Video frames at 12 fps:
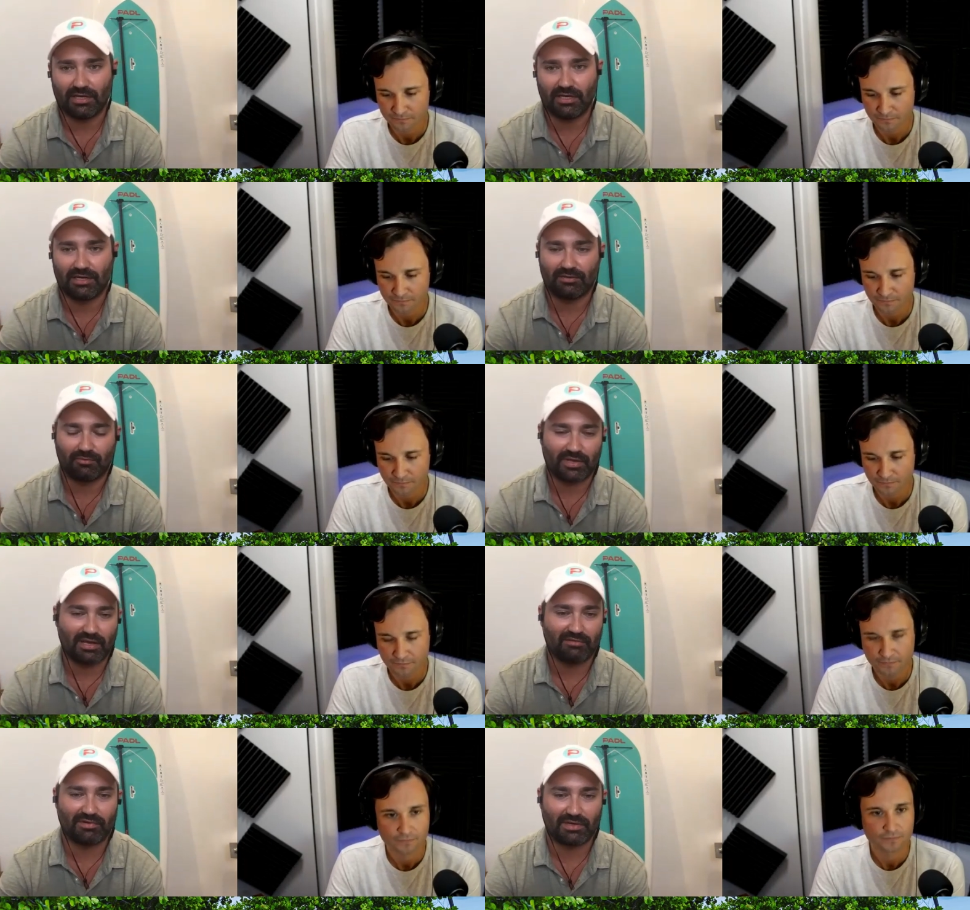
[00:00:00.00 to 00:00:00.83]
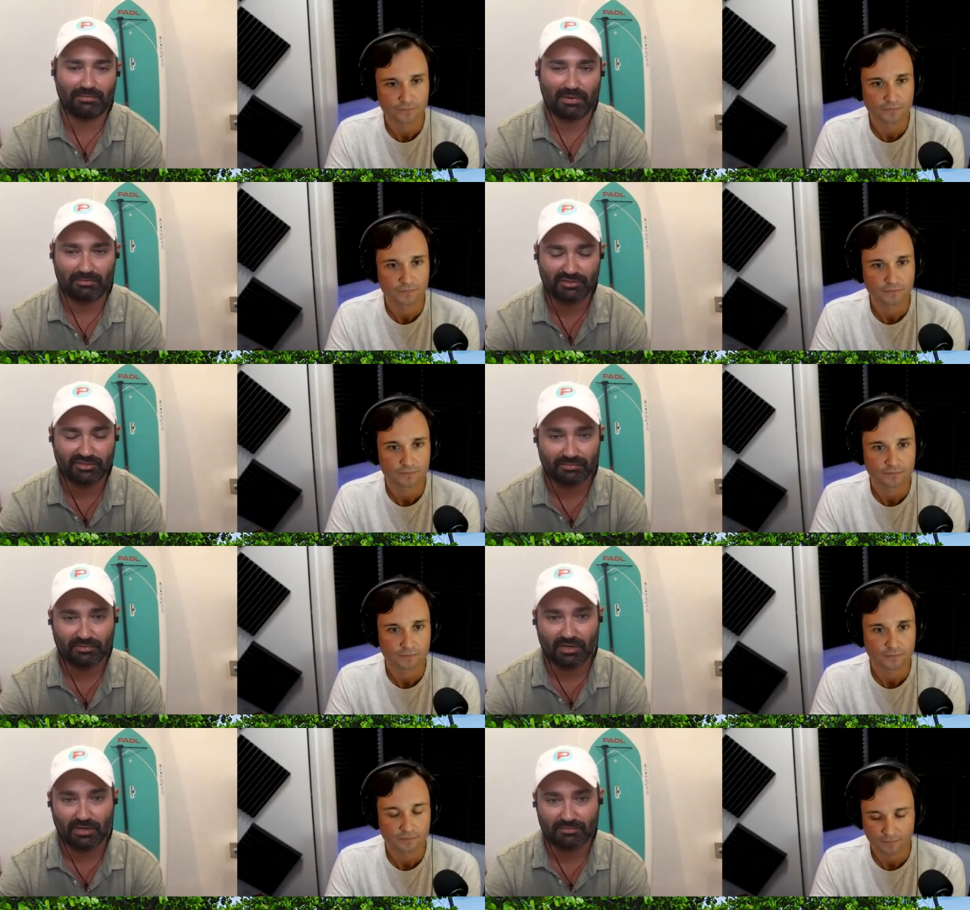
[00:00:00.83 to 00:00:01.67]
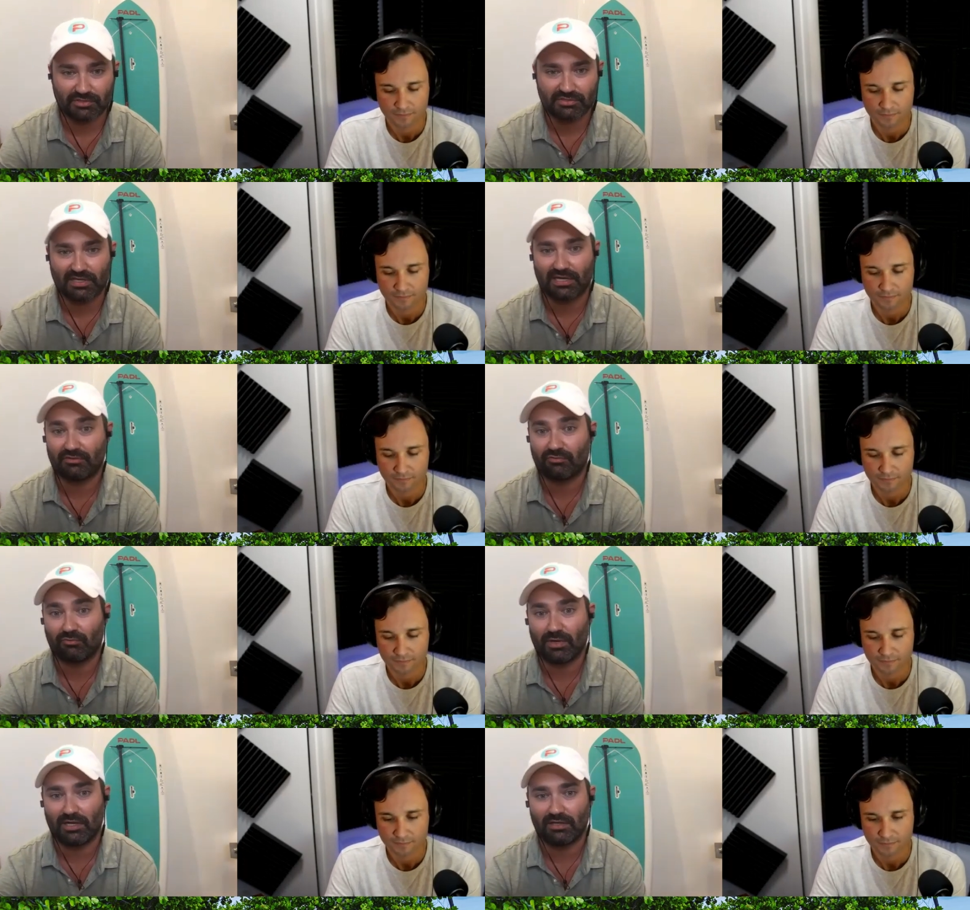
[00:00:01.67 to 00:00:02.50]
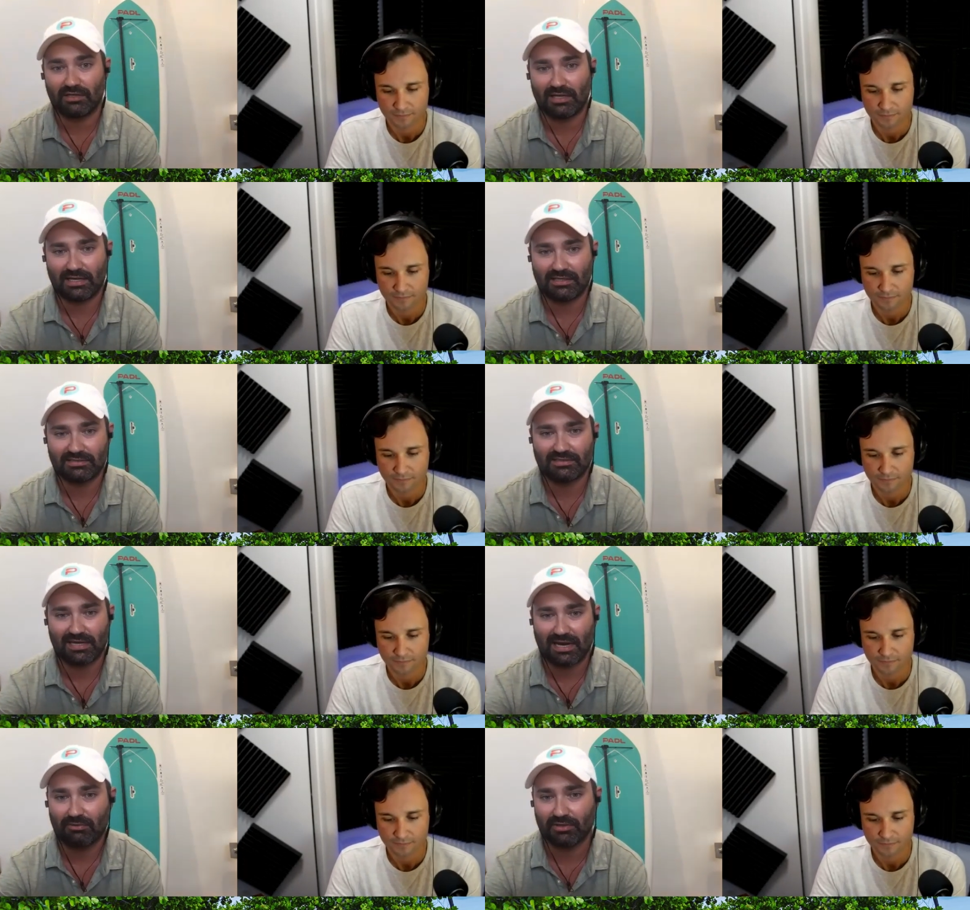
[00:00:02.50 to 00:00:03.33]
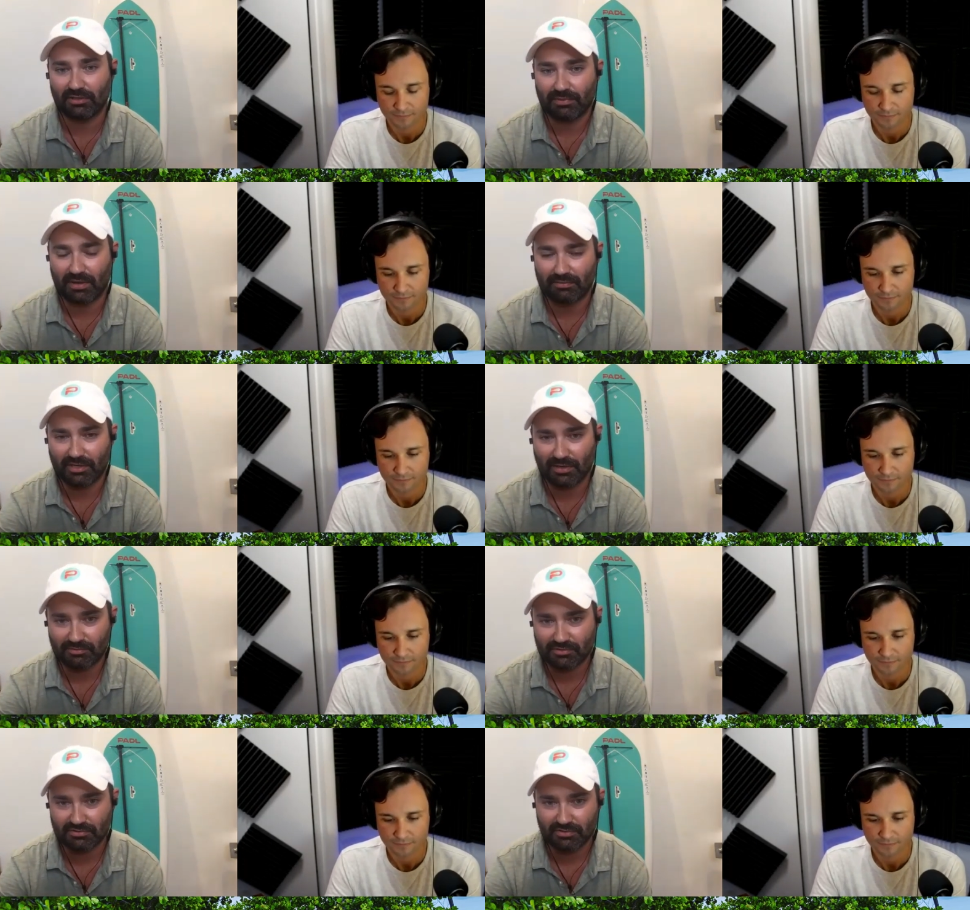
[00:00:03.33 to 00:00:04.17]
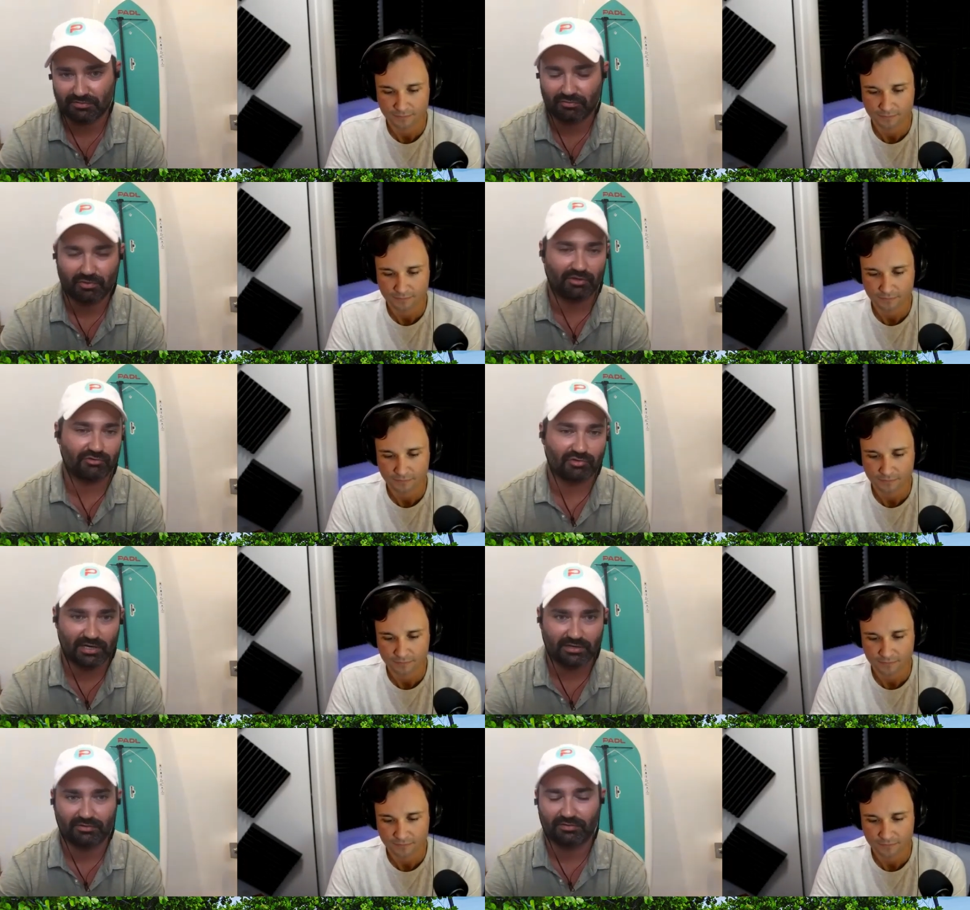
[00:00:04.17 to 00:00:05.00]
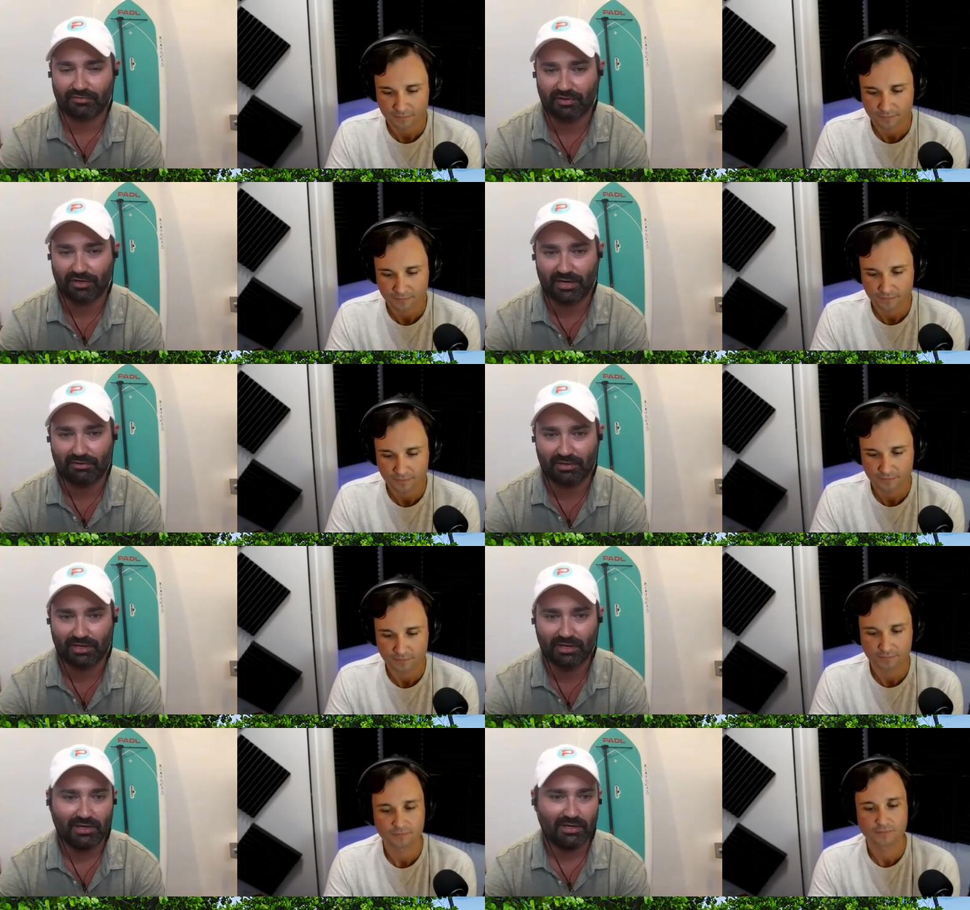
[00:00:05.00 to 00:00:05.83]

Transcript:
Speaker 1: Uh, we have membership options as well as hourly payment options. So if you want to try it only for an hour,